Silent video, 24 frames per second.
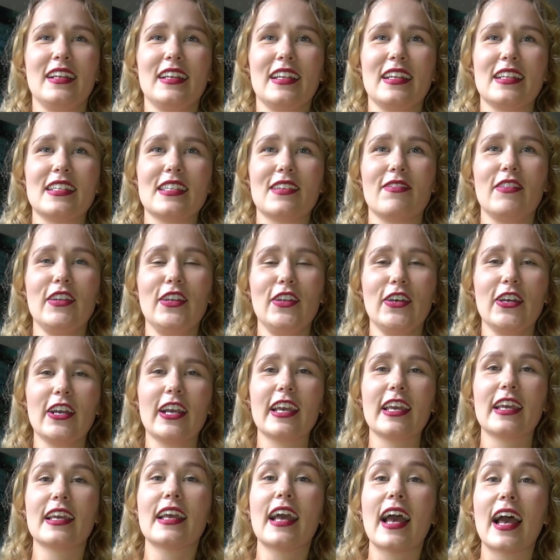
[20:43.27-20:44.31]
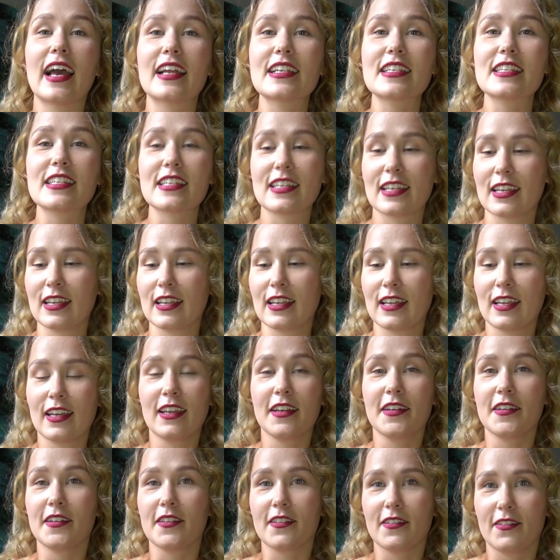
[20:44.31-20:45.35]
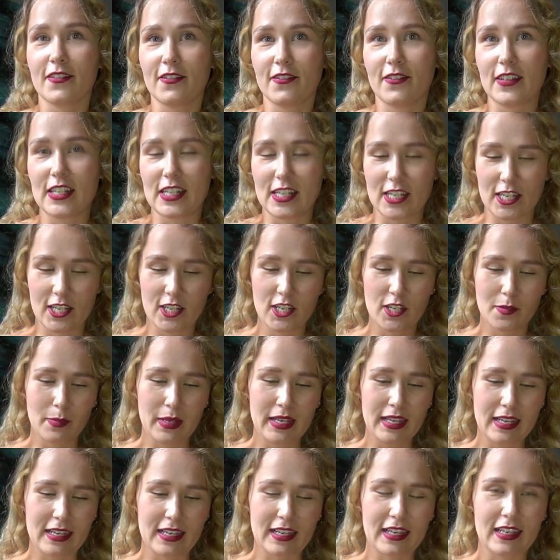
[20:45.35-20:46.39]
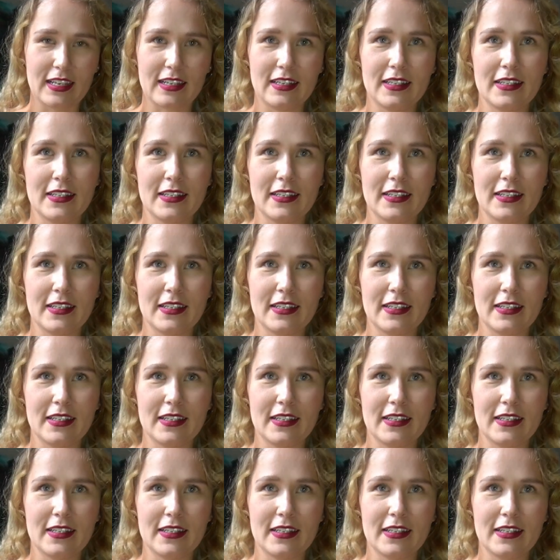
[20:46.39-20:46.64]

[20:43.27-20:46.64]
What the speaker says: Let's have a look at vintage pink.